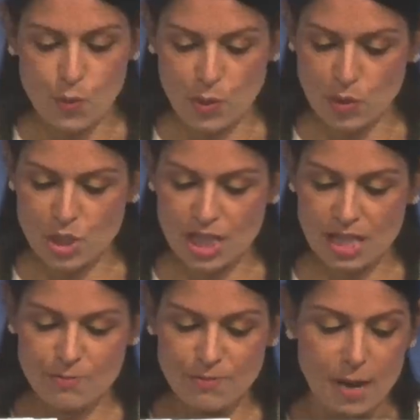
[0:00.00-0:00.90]
want to keep
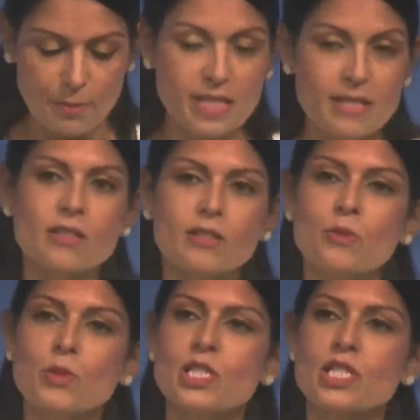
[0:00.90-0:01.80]
families,
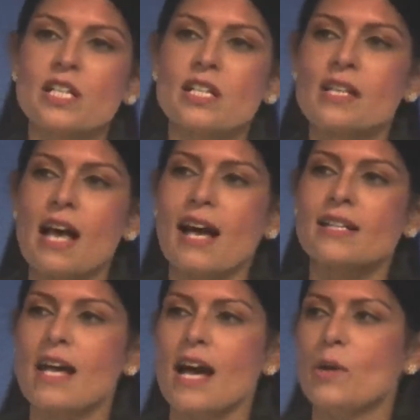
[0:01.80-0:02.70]
communities, and
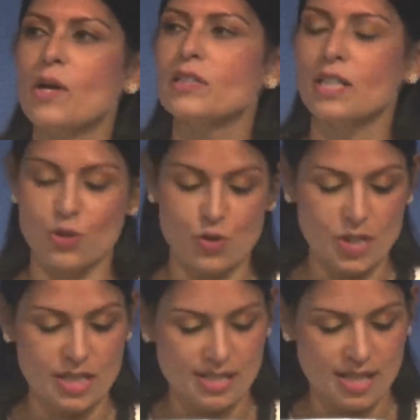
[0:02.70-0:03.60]
our country
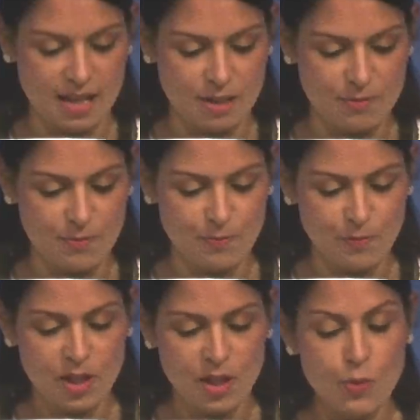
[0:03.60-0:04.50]
safe.
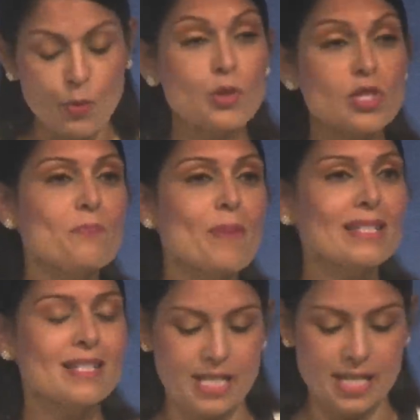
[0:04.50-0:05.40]
We want a better
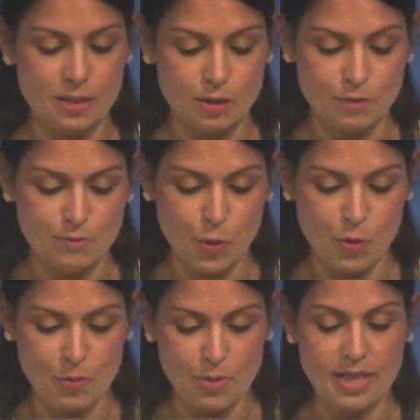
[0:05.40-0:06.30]
deal for the
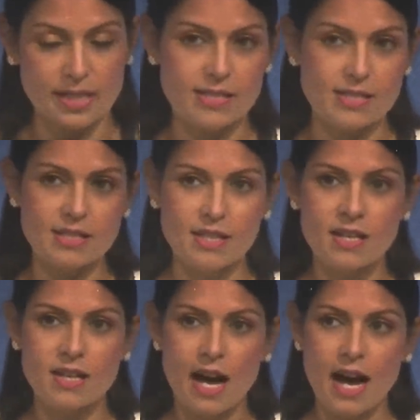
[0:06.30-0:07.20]
police
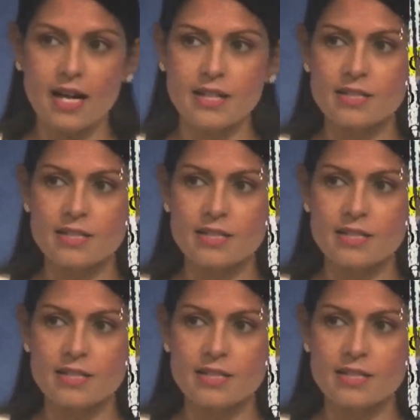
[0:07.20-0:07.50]
and